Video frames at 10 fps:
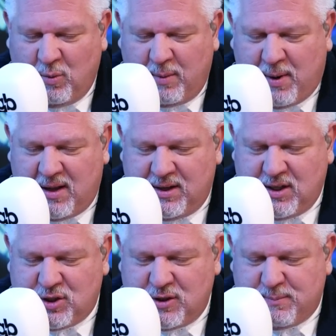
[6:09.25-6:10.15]
where
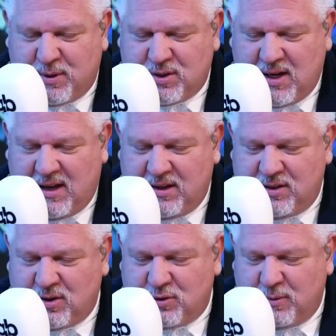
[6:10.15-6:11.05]
politicians,
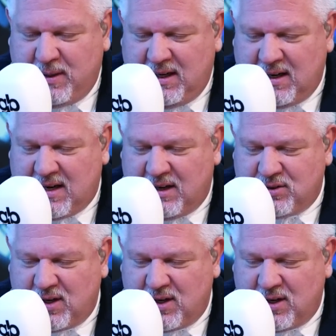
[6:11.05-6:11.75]
personalities, social media accounts,